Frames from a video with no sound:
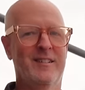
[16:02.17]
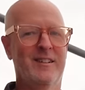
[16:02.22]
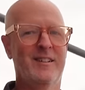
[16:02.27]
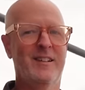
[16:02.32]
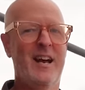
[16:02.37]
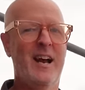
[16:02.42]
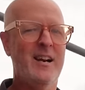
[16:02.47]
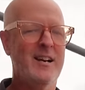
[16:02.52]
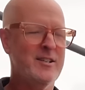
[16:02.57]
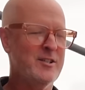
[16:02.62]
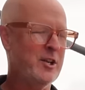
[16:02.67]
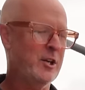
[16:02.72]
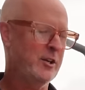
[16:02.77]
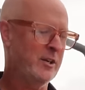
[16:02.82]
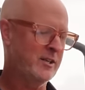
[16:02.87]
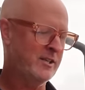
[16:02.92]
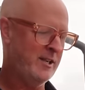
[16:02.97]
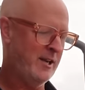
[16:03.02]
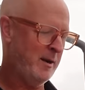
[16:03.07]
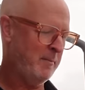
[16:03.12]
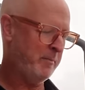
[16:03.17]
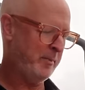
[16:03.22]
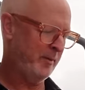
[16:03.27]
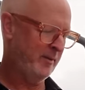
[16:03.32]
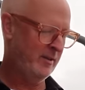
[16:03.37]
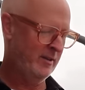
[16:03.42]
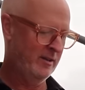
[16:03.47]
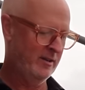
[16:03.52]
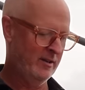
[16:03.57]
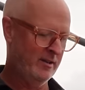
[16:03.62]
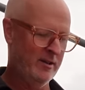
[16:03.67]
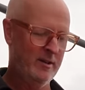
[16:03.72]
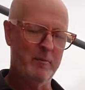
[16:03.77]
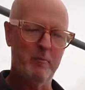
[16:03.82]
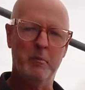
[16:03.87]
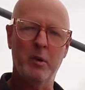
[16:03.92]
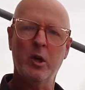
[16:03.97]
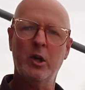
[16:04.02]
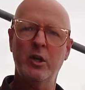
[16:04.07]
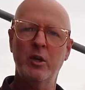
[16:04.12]
That is a good tip.
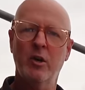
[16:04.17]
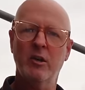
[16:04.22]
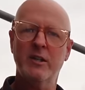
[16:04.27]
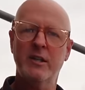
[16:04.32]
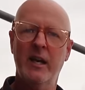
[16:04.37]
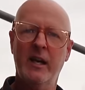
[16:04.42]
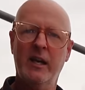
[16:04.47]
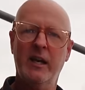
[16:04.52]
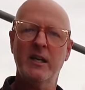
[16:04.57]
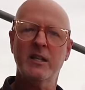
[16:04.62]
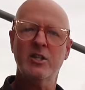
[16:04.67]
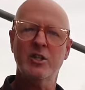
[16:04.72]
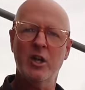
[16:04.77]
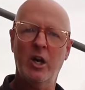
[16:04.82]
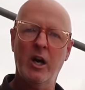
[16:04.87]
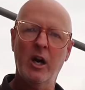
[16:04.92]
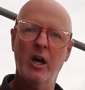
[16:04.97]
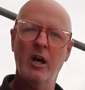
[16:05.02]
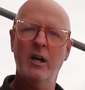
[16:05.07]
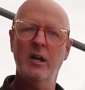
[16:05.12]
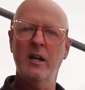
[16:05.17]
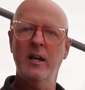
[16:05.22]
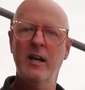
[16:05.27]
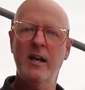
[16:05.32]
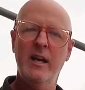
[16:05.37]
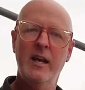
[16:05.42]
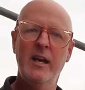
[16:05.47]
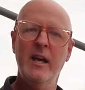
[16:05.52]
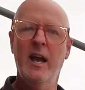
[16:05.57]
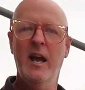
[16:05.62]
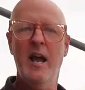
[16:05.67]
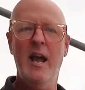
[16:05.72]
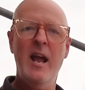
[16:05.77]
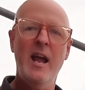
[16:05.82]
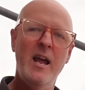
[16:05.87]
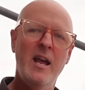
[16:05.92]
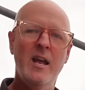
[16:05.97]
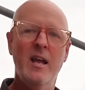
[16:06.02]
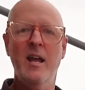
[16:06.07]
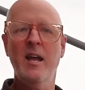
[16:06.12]
Book your tickets early
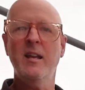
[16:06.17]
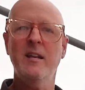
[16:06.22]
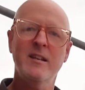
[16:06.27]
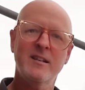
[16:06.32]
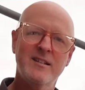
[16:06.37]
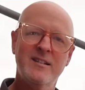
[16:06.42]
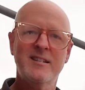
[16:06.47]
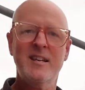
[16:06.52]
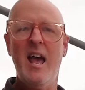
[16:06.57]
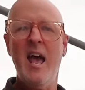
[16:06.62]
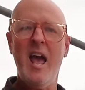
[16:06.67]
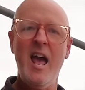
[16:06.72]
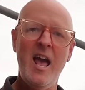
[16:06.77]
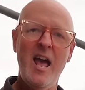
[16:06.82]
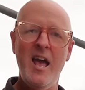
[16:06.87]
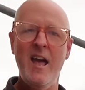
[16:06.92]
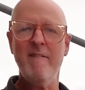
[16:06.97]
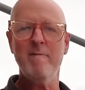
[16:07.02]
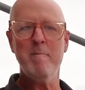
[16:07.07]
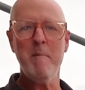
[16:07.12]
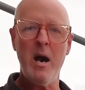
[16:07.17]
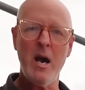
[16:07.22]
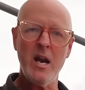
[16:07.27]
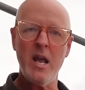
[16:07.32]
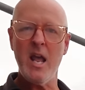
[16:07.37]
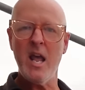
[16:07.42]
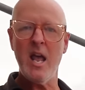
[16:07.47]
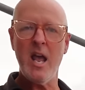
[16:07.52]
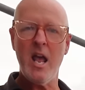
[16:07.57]
and save money.